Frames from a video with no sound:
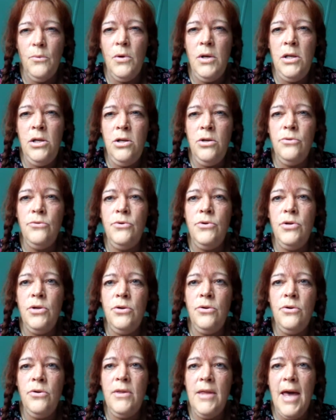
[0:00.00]
When you
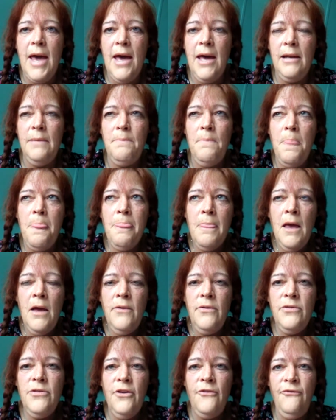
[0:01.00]
do that,
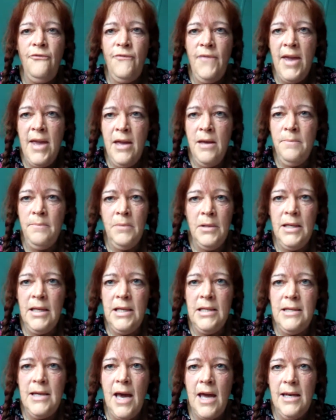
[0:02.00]
the
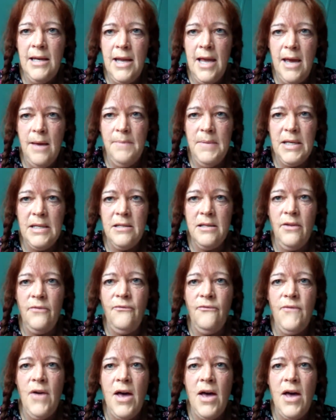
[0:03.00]
family dynamics, the